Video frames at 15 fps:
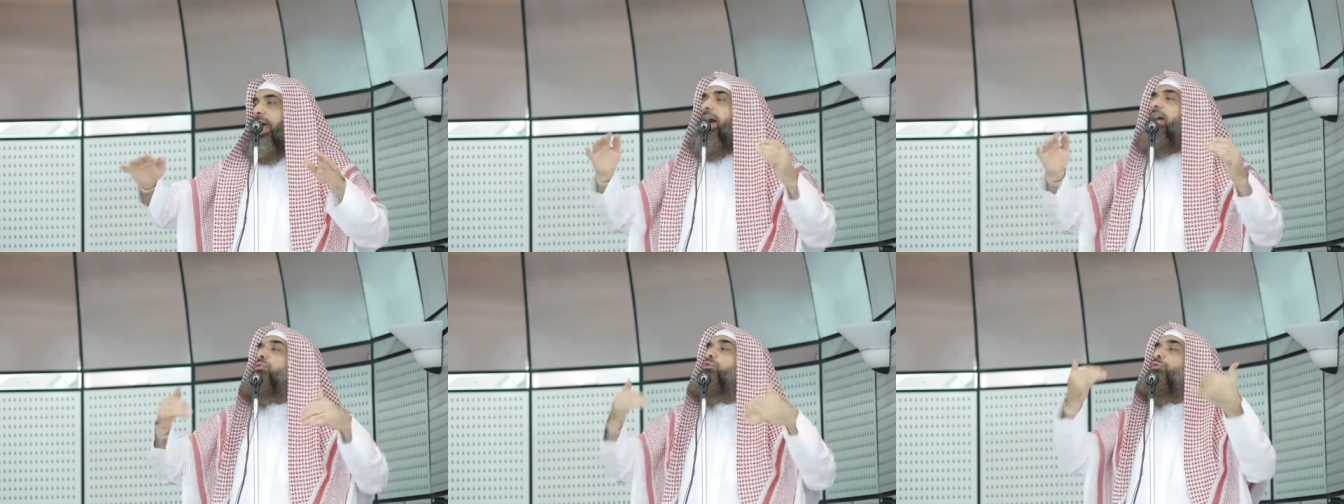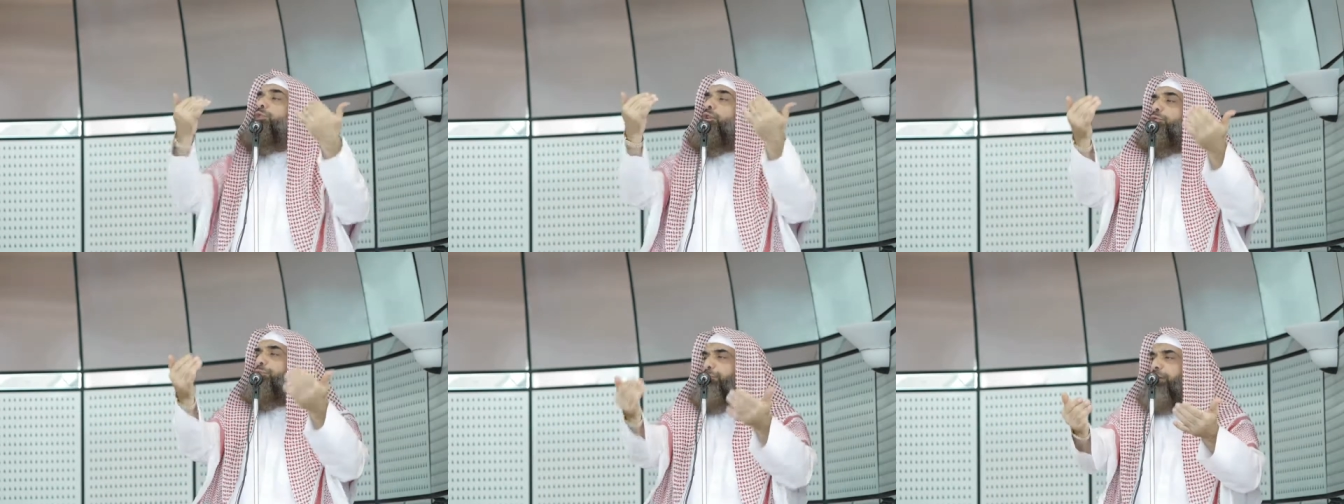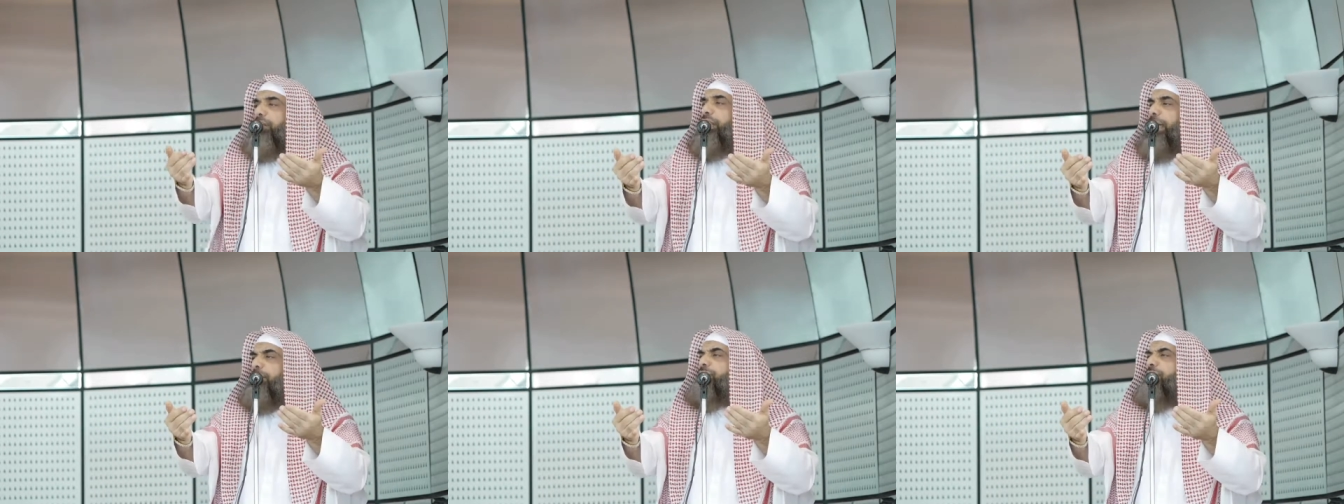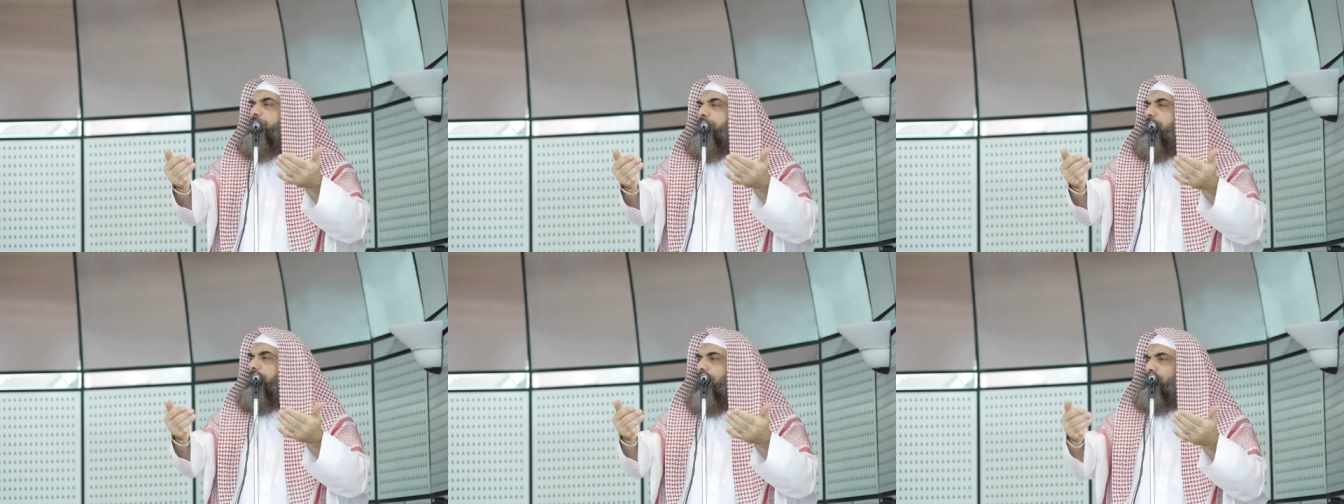and to fulfill
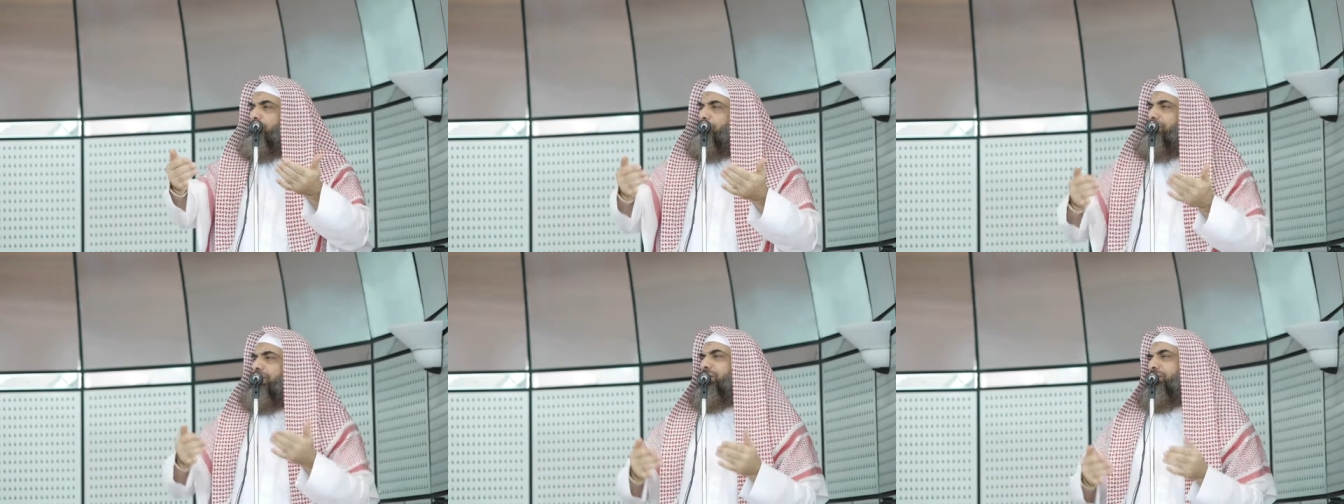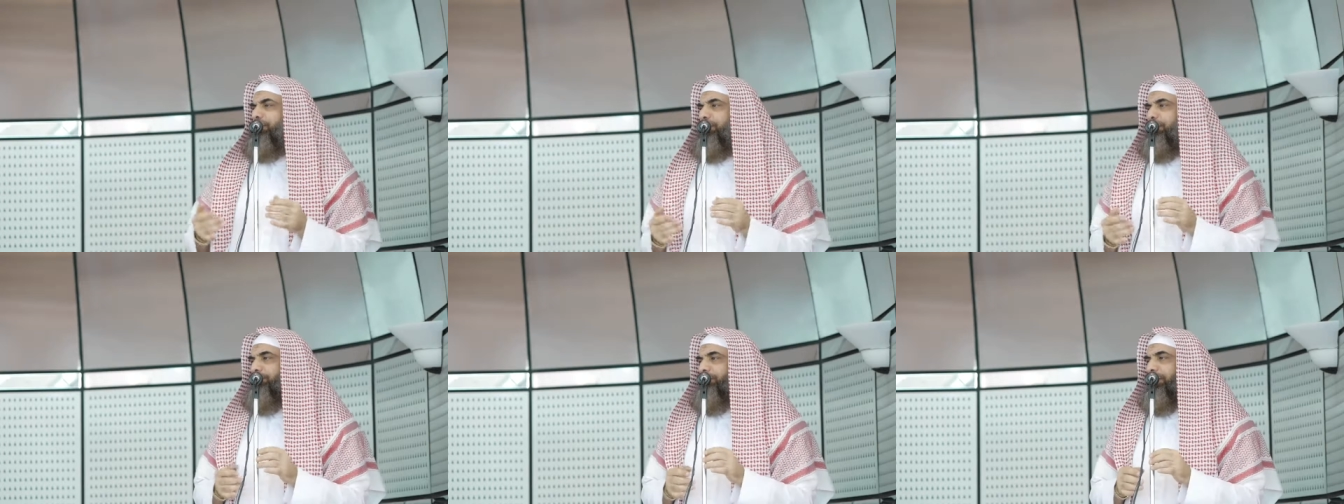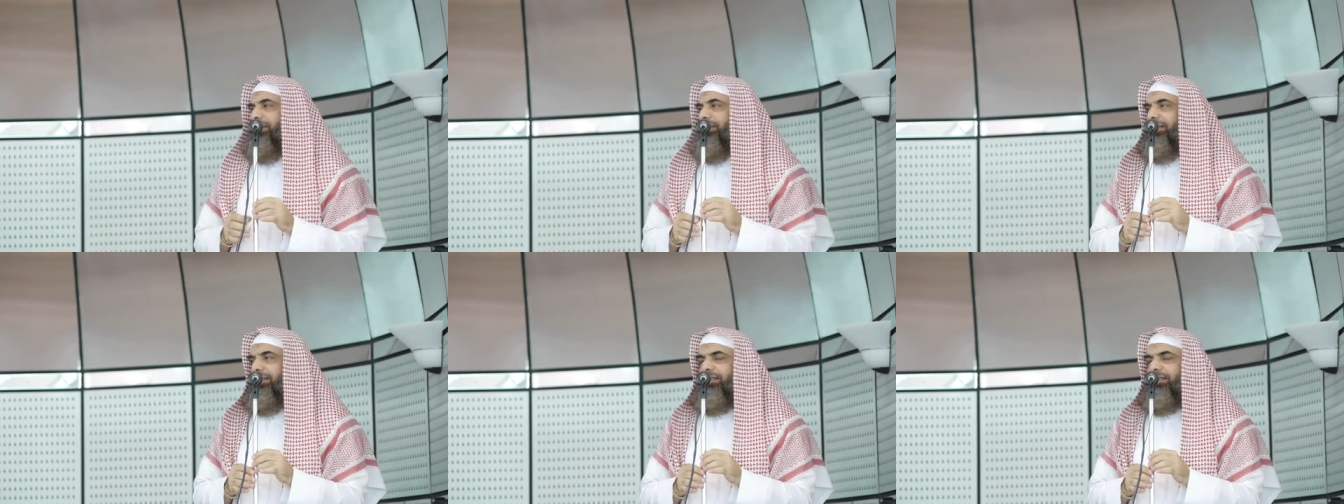everything that you must fulfill.